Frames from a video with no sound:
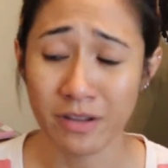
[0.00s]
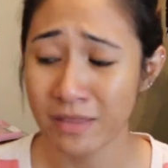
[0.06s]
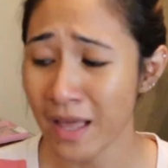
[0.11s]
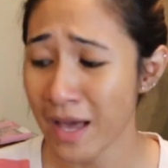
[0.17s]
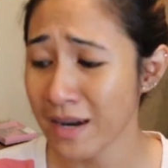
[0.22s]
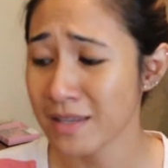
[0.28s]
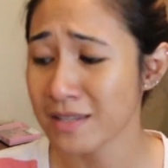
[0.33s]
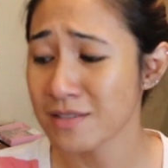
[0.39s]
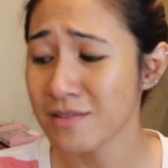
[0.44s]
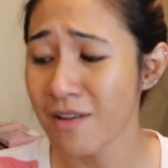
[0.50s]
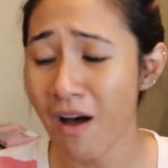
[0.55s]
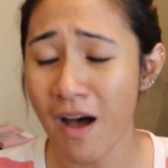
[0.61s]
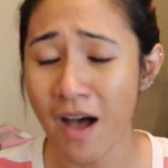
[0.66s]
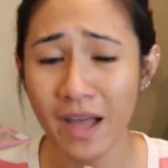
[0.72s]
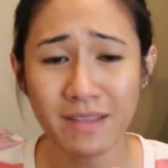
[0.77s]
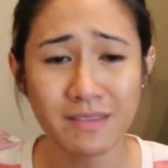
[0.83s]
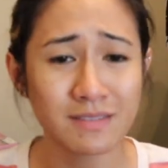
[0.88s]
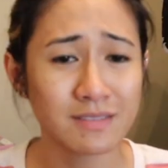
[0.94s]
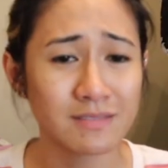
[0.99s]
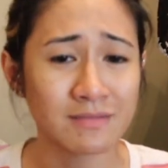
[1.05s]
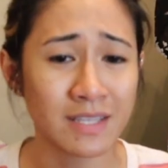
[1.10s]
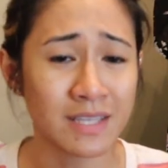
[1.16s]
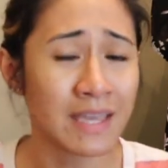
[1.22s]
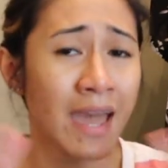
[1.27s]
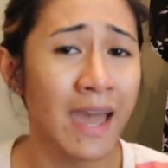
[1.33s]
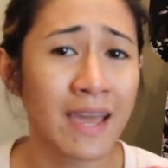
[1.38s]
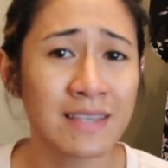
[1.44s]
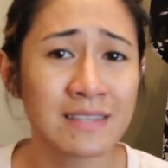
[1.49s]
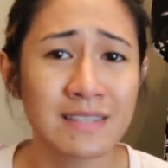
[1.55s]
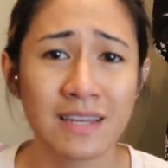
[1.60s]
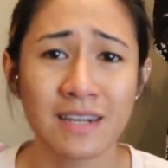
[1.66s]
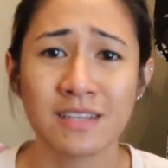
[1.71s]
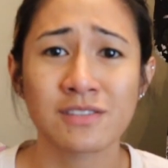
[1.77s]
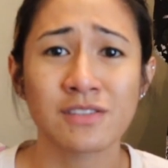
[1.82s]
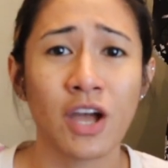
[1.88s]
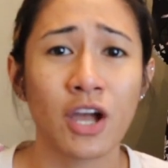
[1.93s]
That is not the case. That
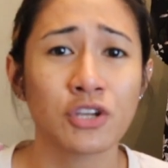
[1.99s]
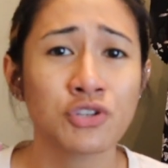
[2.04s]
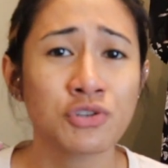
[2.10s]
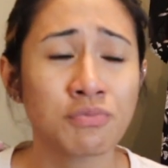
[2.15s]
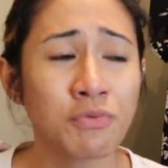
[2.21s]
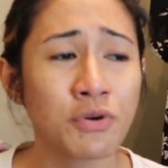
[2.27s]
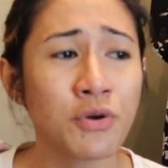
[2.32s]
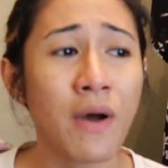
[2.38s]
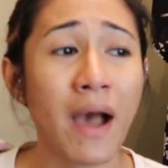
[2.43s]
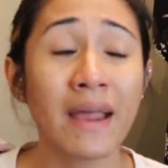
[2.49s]
is not true.